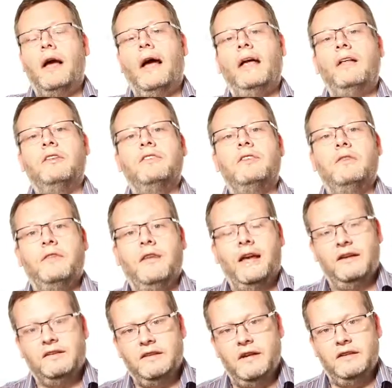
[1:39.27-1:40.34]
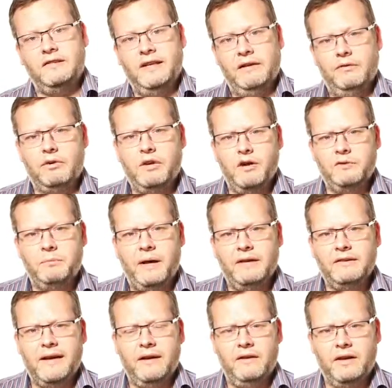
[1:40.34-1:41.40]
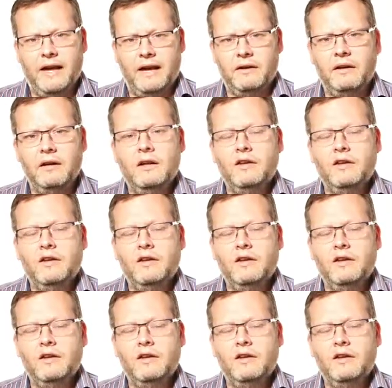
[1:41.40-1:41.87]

and the anxiety level goes back down again.